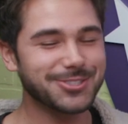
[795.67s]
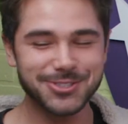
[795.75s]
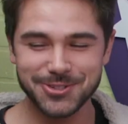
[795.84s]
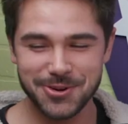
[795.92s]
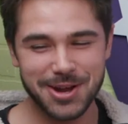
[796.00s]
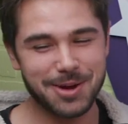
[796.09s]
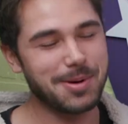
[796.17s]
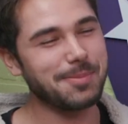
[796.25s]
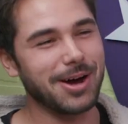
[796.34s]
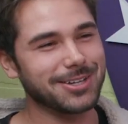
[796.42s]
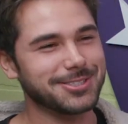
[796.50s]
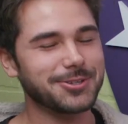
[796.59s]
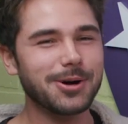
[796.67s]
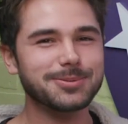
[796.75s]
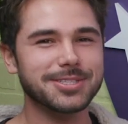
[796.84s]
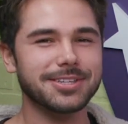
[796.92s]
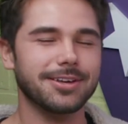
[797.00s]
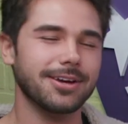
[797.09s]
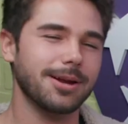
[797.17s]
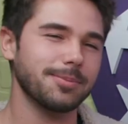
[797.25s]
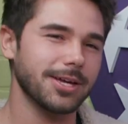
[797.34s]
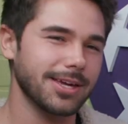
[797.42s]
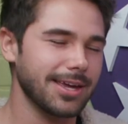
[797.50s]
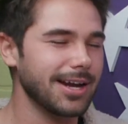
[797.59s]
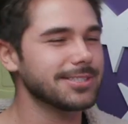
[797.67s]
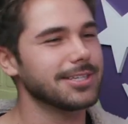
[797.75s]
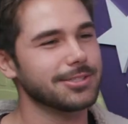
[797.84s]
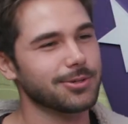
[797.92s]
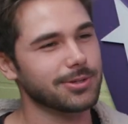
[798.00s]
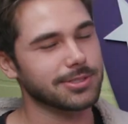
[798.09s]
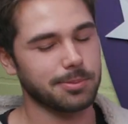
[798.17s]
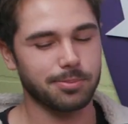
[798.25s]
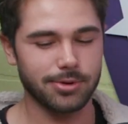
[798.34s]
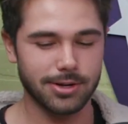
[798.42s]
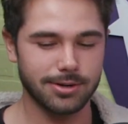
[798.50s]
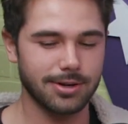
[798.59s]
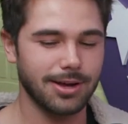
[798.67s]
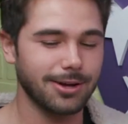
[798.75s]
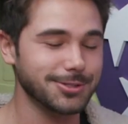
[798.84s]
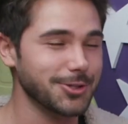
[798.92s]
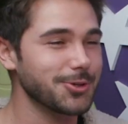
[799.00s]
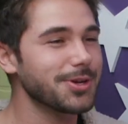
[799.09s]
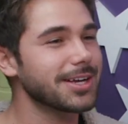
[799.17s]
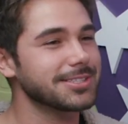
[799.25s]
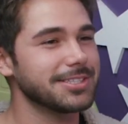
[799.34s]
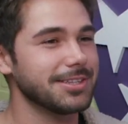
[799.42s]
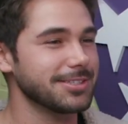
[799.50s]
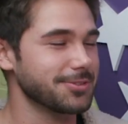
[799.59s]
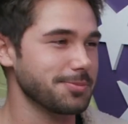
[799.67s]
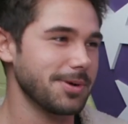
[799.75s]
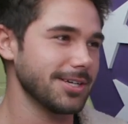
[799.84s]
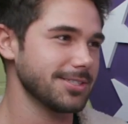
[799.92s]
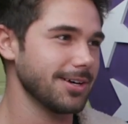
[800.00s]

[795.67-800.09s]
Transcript: There's no doubt in my mind. So I'm sitting there and I'm like, and I said to her, I was like, Britt, I was like, you got to see this from my